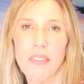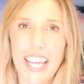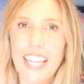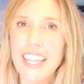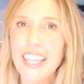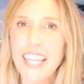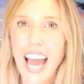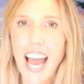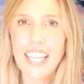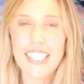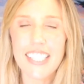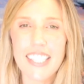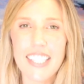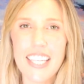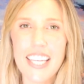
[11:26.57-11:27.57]
And
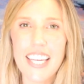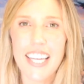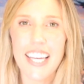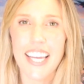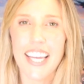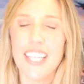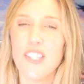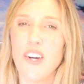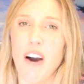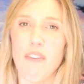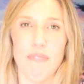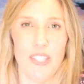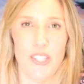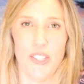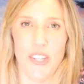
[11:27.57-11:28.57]
lastly, his
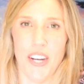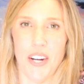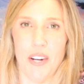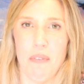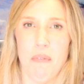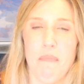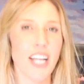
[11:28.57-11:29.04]
office chair.